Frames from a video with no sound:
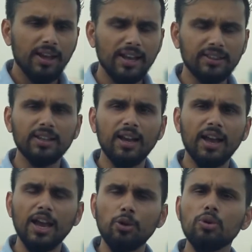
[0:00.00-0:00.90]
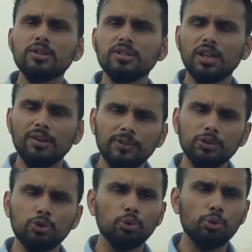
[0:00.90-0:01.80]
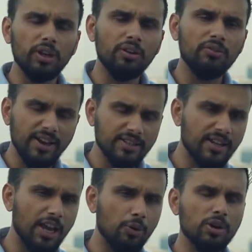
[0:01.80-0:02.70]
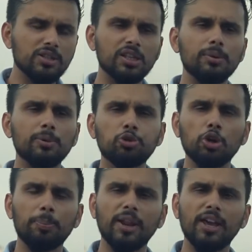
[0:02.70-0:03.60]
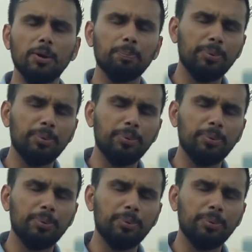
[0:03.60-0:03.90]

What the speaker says: I think I was able to apply a